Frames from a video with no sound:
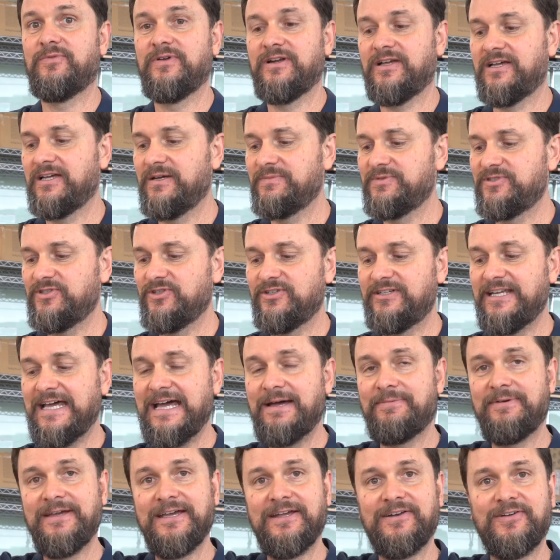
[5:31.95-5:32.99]
When it comes to your
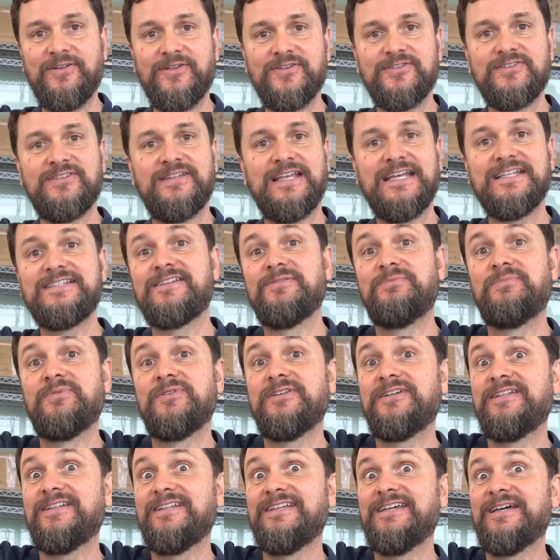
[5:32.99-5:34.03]
tap handles, that's
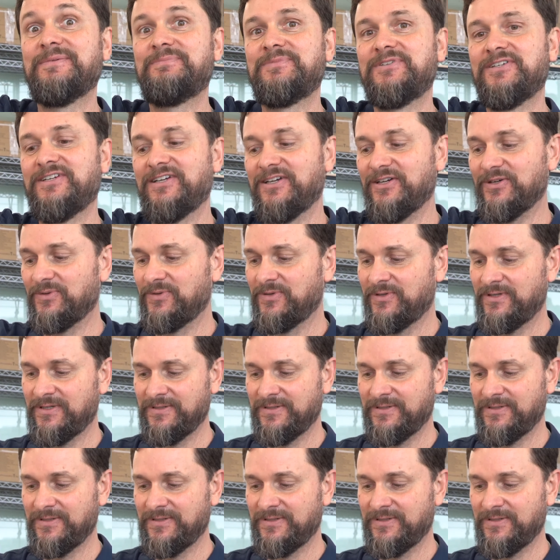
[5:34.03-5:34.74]
completely up to you.